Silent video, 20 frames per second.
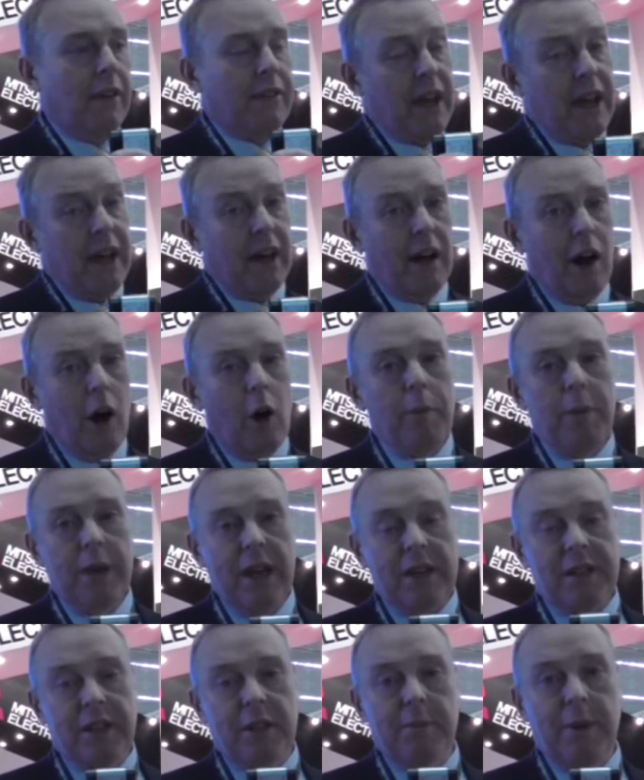They are
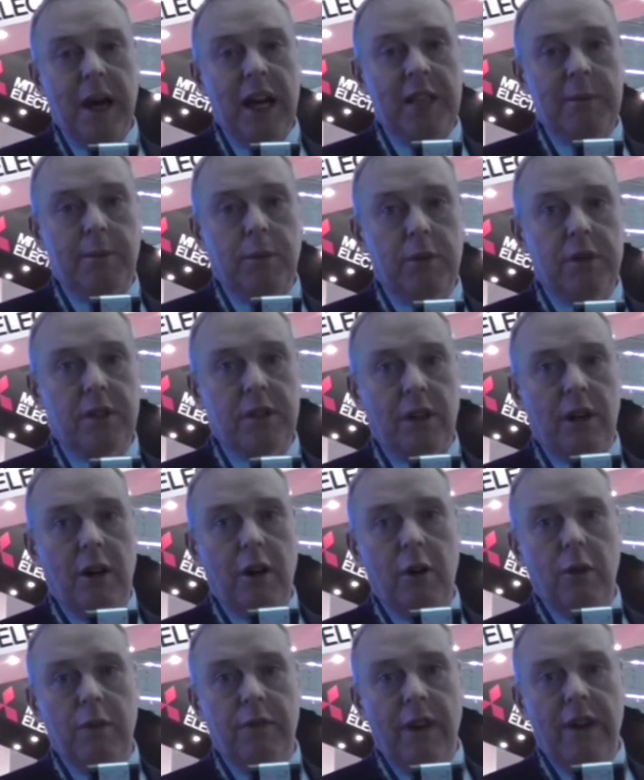OPS compatible,
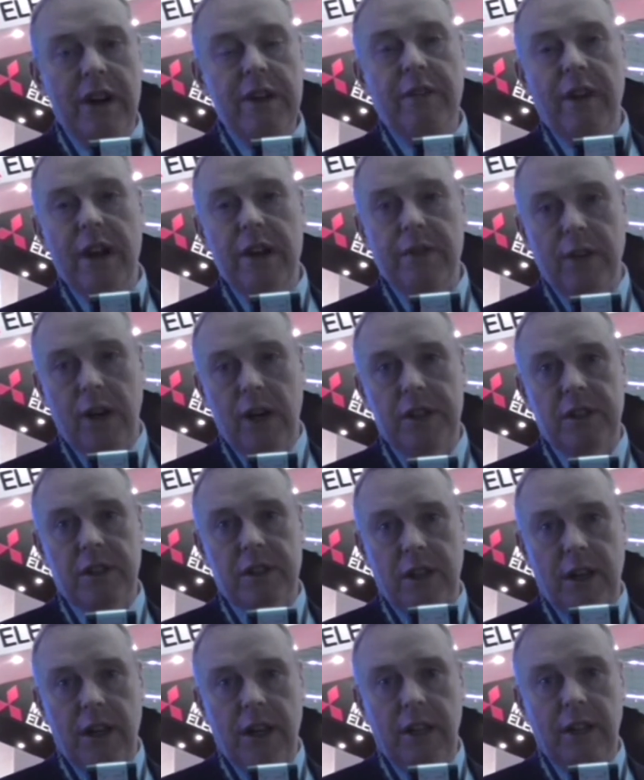so very, very
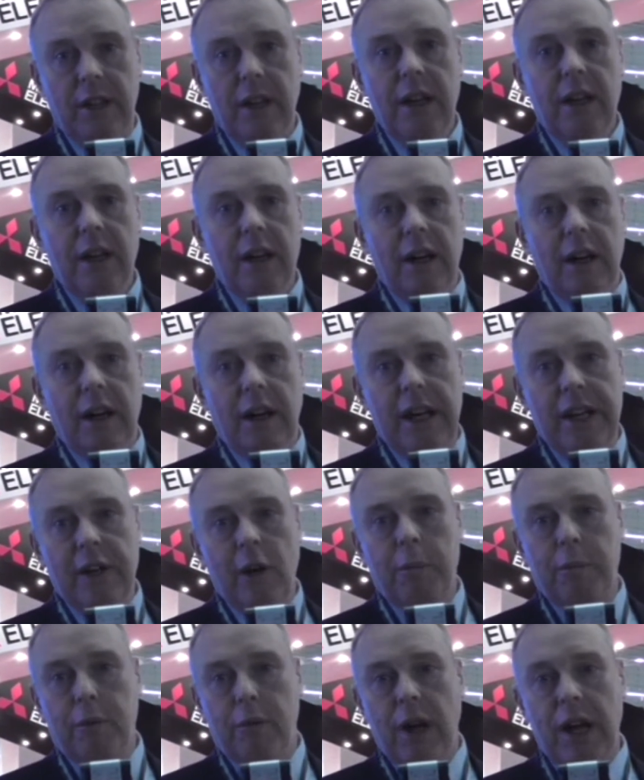versatile
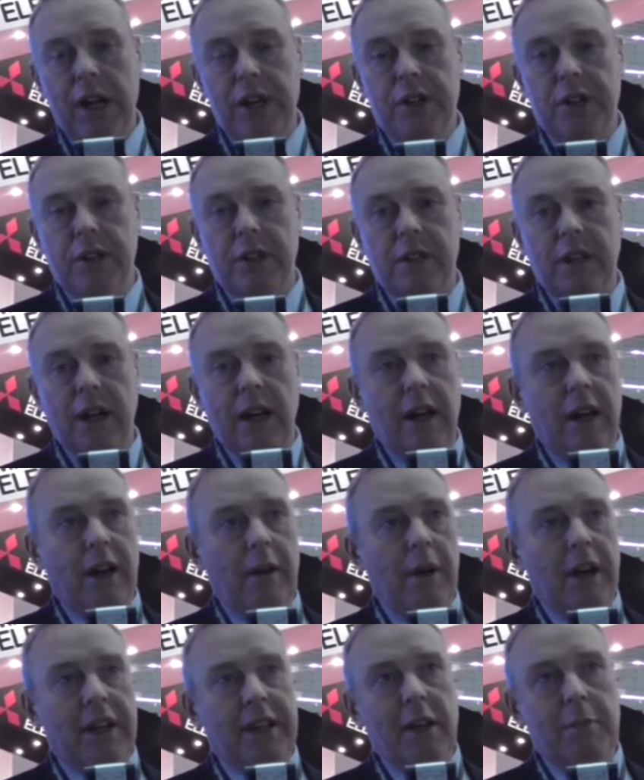in operation,
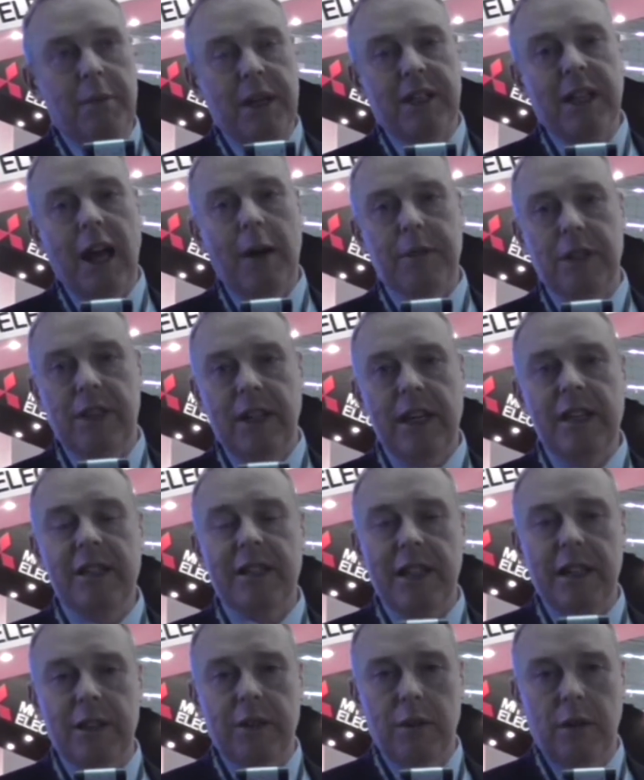and can be adapted
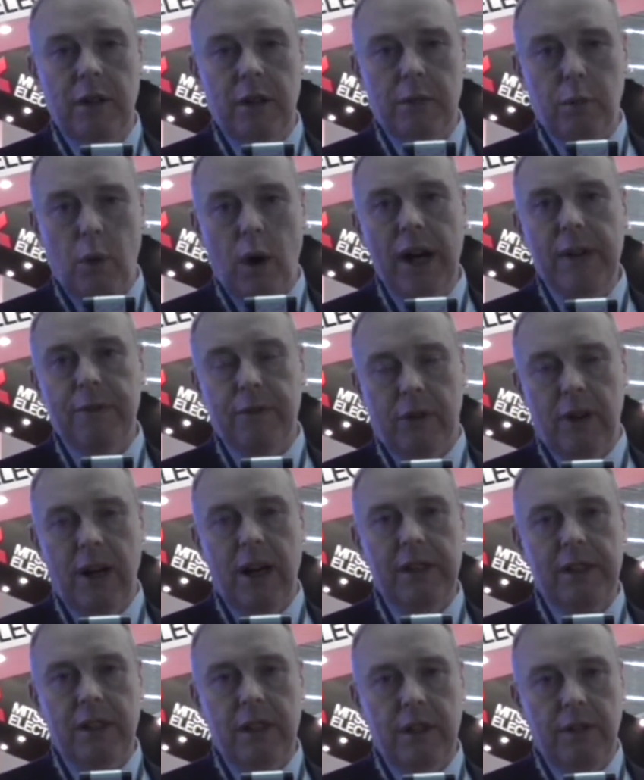easily to a wide
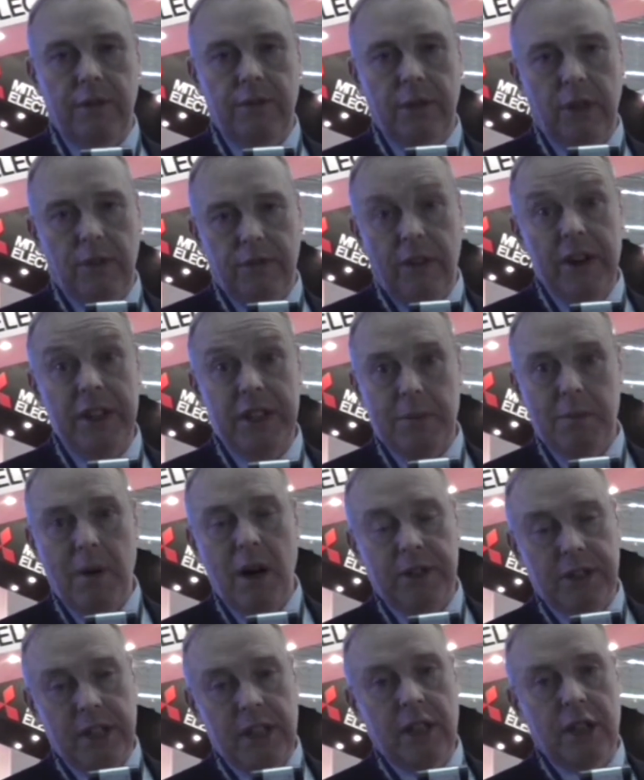variety of very
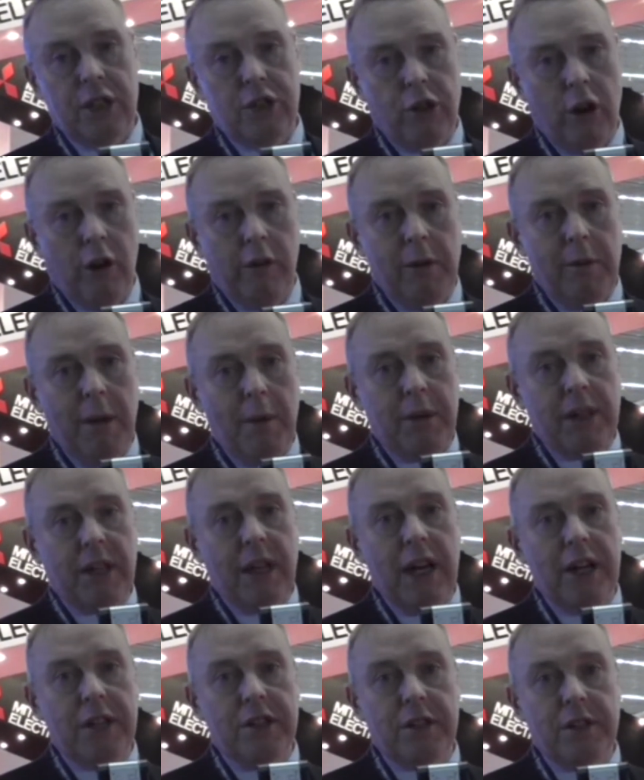demanding control room
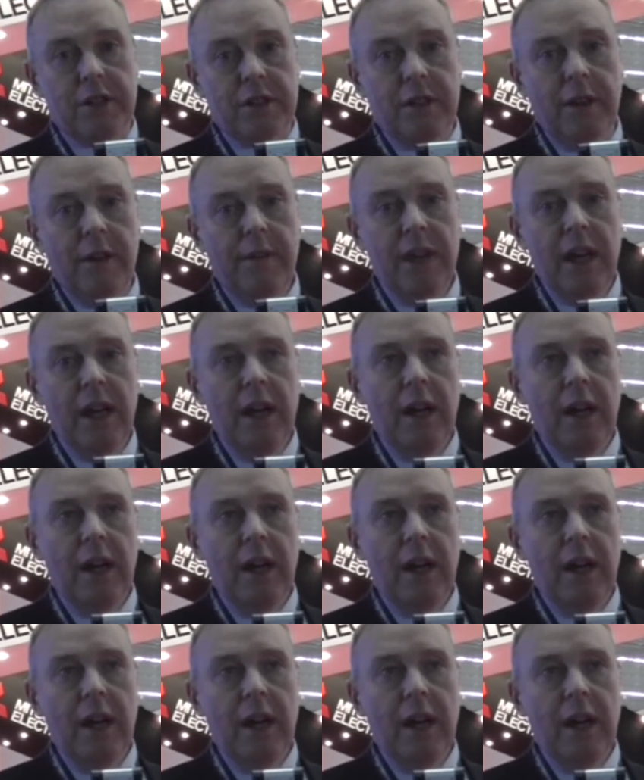applications.